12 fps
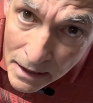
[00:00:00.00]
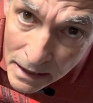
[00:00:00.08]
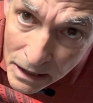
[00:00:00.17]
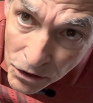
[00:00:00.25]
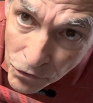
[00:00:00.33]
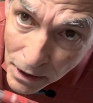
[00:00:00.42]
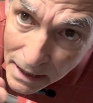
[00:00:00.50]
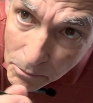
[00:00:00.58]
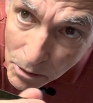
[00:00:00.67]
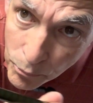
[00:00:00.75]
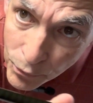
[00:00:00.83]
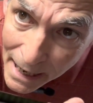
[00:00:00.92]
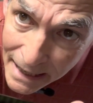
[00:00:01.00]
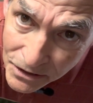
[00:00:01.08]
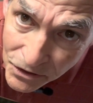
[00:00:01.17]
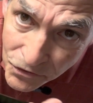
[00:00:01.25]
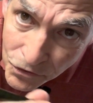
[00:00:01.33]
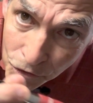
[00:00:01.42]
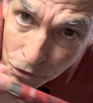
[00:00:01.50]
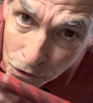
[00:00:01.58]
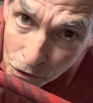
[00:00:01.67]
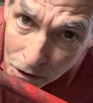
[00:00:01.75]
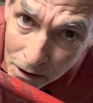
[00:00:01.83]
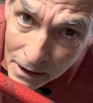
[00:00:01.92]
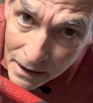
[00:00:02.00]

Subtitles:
incredible practice tool